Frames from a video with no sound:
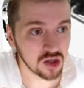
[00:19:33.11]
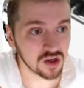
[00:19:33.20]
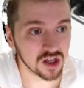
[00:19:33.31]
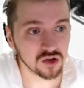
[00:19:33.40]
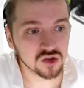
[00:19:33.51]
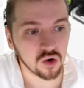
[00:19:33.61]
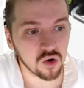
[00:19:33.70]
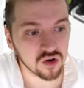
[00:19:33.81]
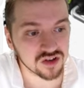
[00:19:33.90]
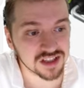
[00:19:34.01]
You can also
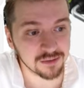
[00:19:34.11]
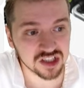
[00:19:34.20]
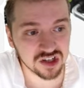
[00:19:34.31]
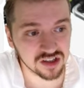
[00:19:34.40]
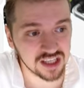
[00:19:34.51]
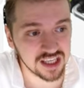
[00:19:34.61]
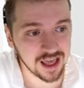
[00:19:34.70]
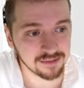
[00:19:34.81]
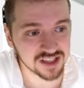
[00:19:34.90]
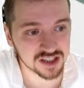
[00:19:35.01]
order some additional
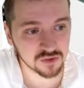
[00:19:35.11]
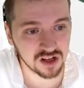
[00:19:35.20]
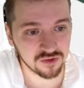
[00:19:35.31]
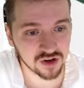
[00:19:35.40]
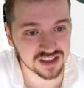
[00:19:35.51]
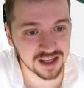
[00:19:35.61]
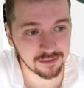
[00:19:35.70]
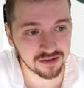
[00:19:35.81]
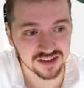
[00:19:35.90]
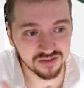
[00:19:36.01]
keycaps as well, for
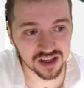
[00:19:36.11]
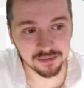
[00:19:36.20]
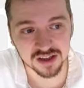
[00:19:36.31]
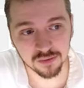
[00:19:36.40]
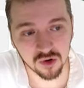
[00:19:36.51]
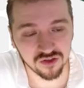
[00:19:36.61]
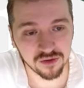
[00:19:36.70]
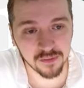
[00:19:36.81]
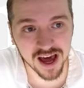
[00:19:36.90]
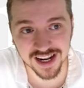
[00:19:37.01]
example, something a bit more
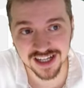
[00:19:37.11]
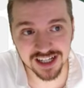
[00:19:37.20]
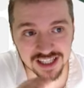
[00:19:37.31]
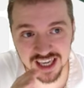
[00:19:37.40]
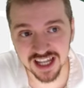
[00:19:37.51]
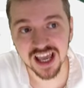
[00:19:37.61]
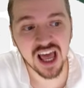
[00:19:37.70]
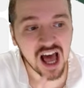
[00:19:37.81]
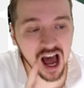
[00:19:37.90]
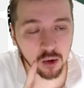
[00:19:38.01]
thematic. Again,
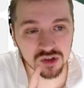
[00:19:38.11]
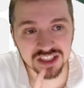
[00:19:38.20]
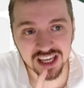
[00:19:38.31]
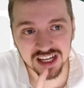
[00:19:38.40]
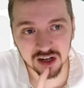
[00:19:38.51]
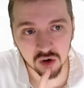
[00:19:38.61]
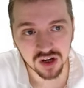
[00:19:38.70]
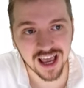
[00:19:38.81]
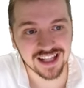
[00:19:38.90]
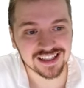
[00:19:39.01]
I would take a
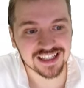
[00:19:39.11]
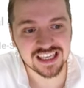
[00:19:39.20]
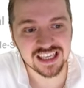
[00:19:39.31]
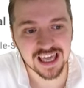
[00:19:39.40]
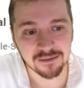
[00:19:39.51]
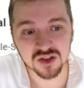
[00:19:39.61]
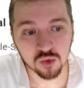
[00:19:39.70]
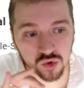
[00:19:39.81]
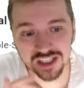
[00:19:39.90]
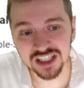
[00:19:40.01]
look at the keycaps
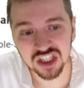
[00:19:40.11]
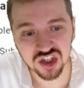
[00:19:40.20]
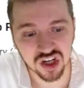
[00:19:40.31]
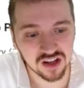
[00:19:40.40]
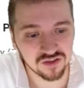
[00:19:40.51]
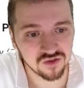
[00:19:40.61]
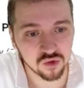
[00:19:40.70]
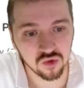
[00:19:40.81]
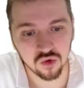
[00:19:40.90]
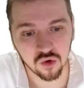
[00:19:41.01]
with the shine
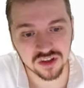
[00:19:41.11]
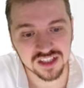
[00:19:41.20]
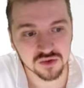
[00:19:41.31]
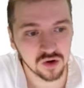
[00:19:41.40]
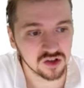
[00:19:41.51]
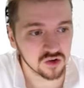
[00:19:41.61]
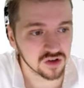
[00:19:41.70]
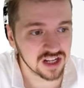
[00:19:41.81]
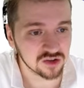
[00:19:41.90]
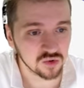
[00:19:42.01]
through for this one. You're
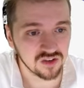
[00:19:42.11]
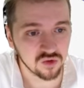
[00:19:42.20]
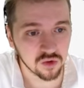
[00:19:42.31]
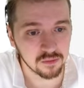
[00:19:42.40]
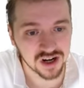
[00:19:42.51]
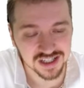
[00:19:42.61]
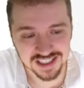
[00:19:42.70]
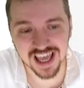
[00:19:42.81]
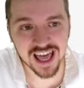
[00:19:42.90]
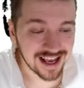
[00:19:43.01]
looking at 24
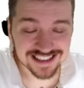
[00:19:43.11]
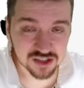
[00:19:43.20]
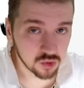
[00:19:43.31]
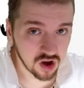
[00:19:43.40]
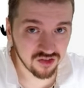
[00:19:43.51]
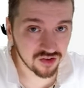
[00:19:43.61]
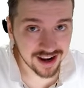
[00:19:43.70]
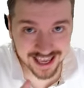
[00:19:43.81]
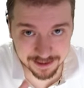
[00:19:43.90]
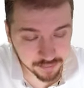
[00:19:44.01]
bucks as this will offer
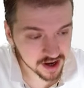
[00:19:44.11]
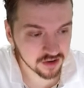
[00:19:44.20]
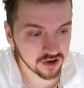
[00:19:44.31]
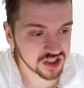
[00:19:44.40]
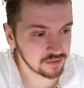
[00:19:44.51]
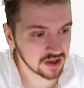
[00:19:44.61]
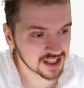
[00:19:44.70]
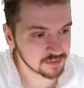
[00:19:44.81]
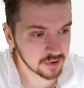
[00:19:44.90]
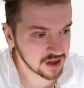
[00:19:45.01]
a better RGB
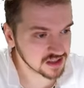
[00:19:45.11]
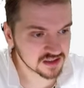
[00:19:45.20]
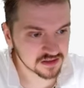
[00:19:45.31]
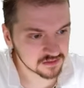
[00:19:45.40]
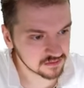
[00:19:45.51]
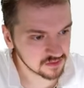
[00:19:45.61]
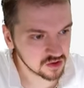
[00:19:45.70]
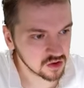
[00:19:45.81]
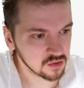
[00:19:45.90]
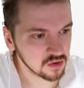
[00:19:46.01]
experience. Mm,
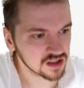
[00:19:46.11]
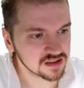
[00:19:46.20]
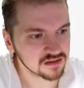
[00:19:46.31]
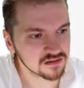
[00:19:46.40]
you know what?